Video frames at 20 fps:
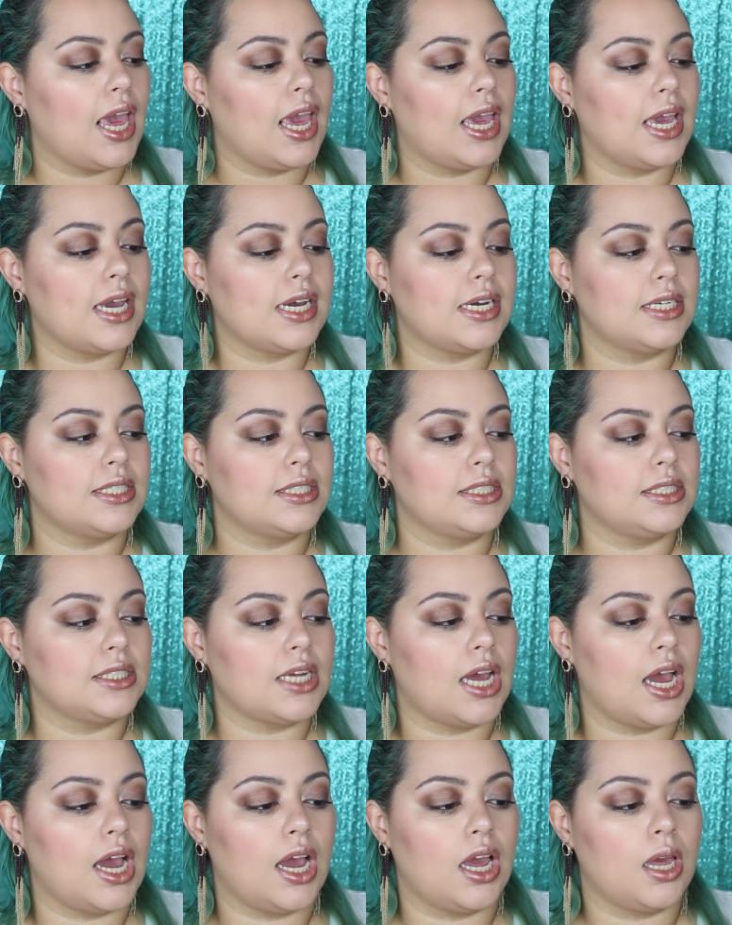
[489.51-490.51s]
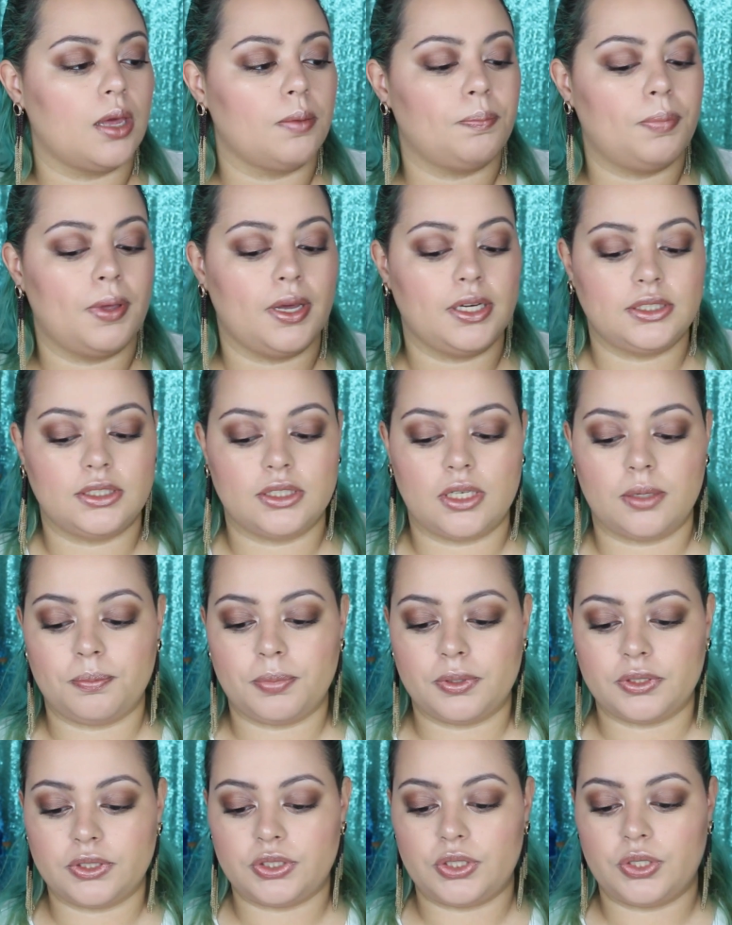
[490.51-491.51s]
And I picked up
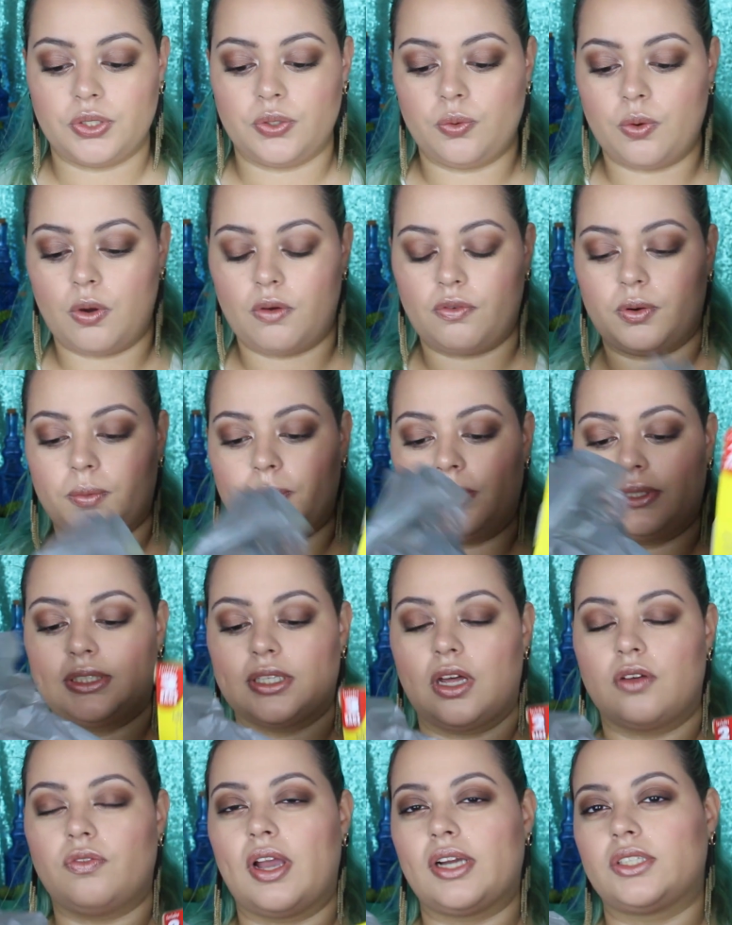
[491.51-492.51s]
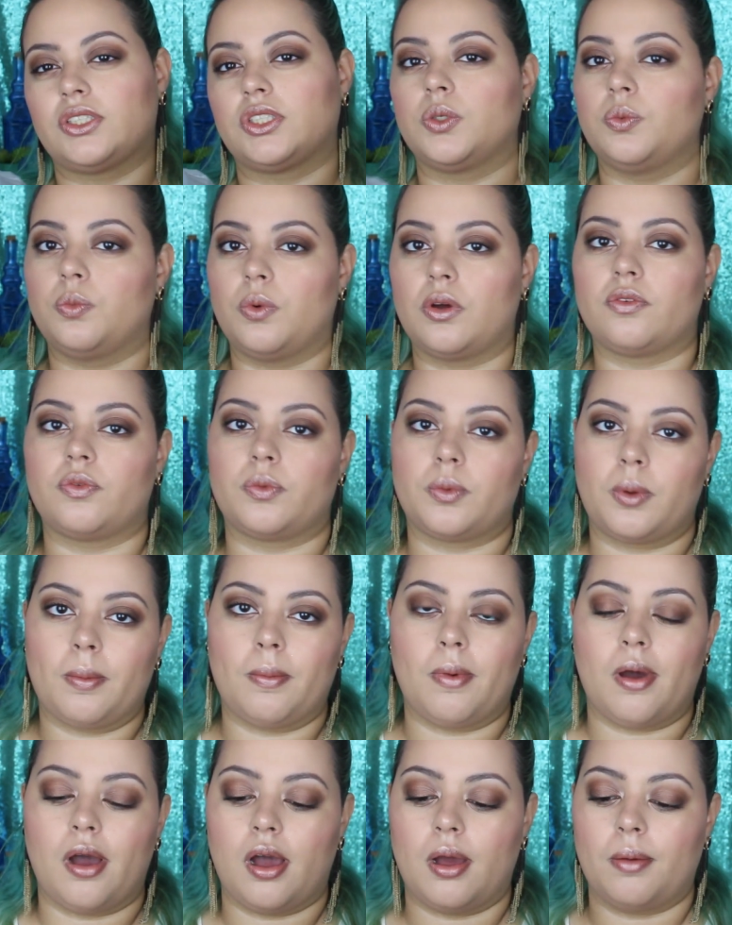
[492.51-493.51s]
2 for myself, actually one for
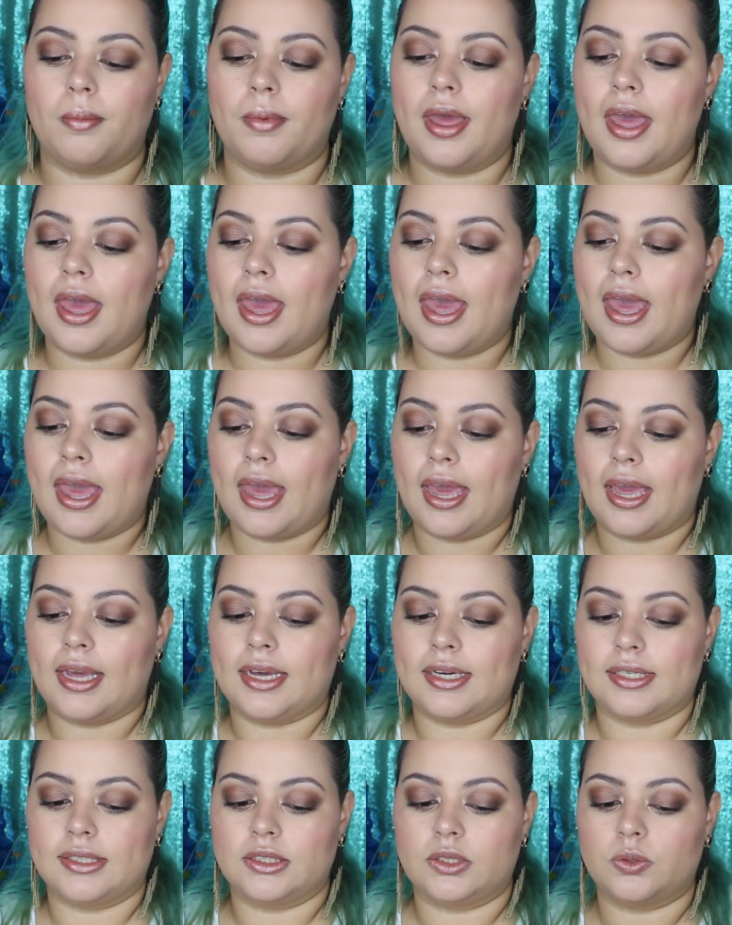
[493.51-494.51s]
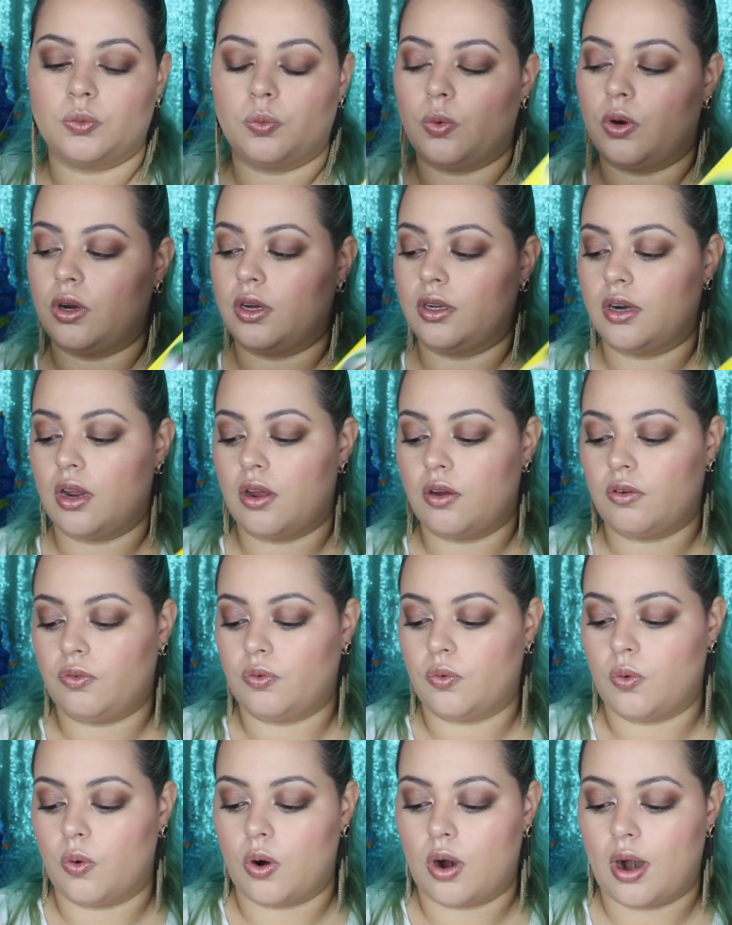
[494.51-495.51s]
my mom and one
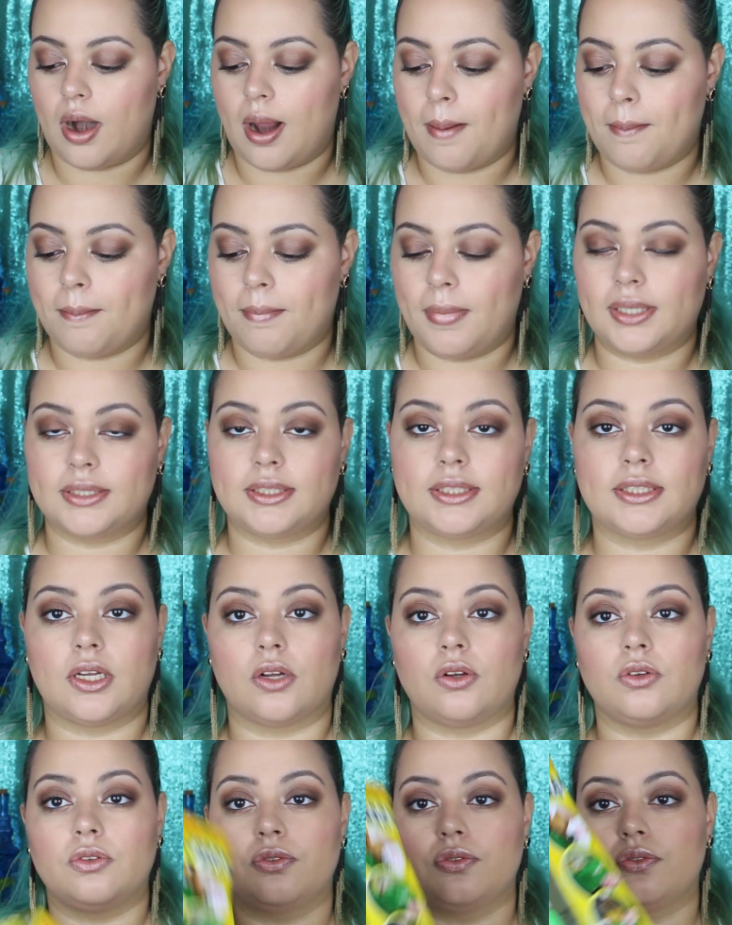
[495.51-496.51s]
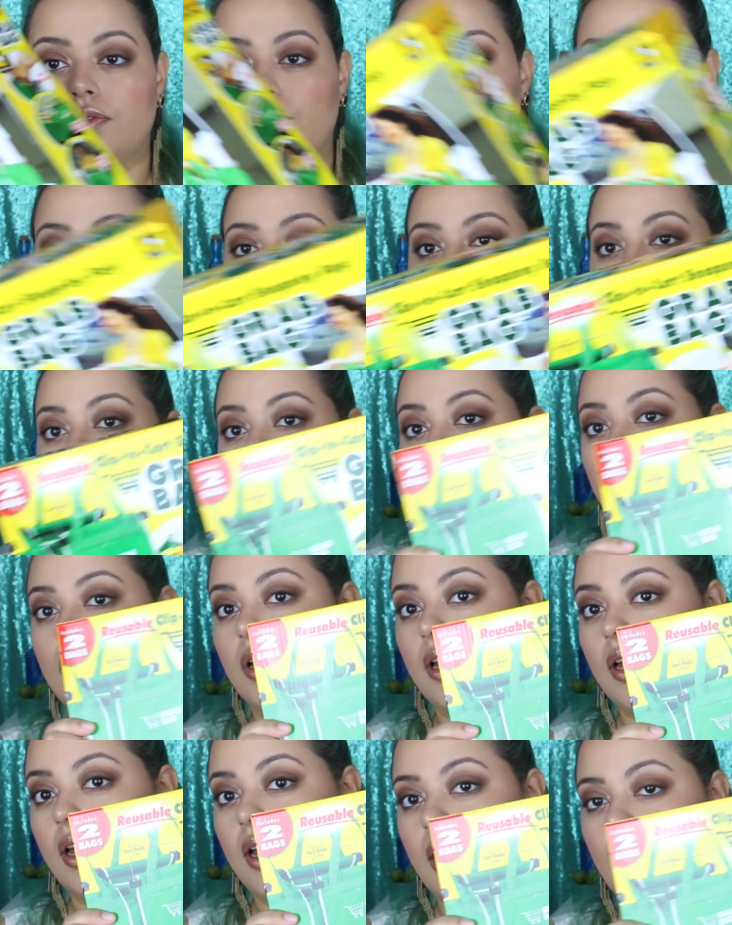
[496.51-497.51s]
for myself. So
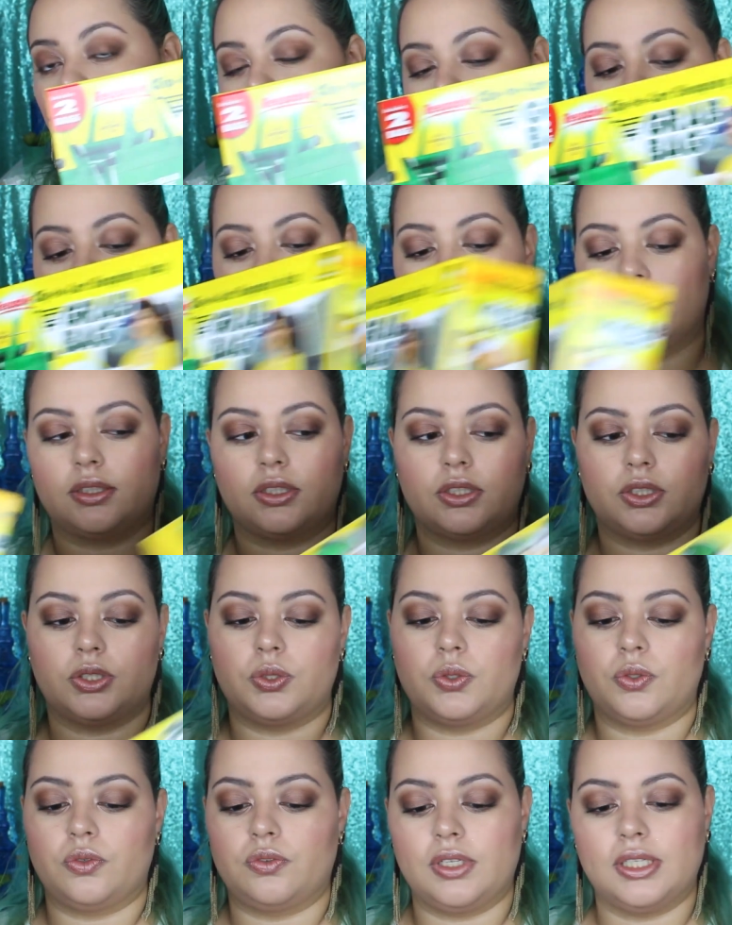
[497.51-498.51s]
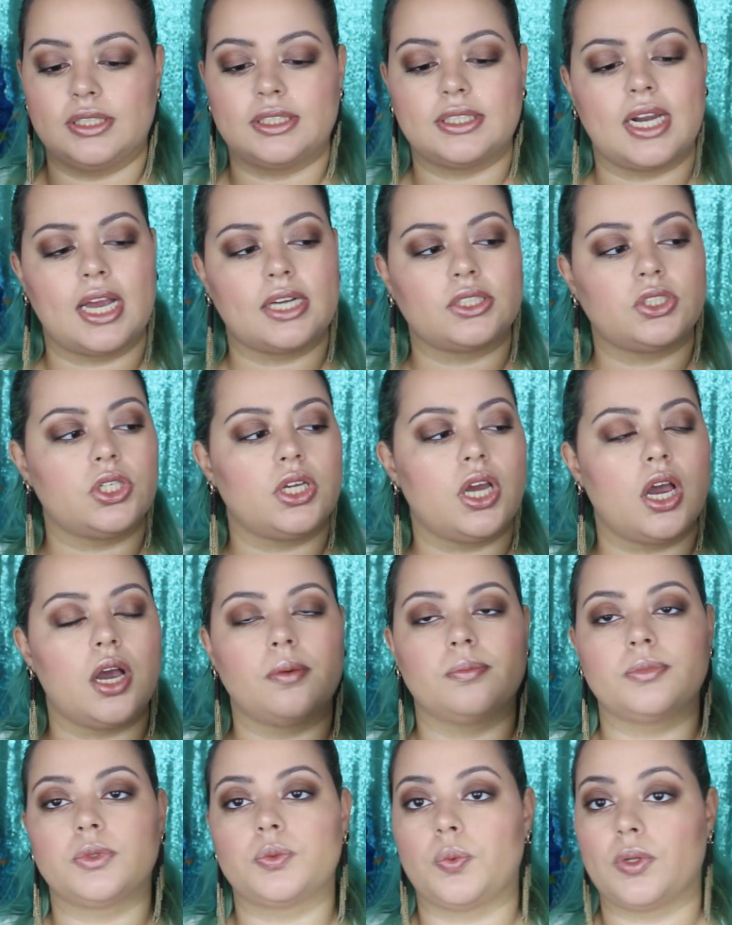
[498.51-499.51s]
I got 2 of these. It actually
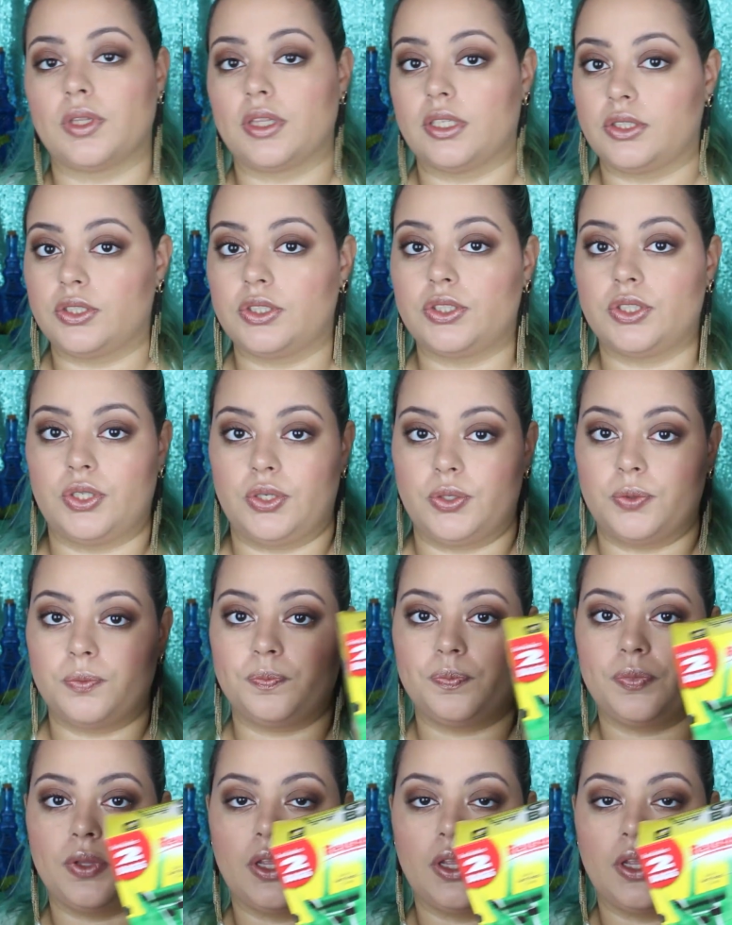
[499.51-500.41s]
comes with 2.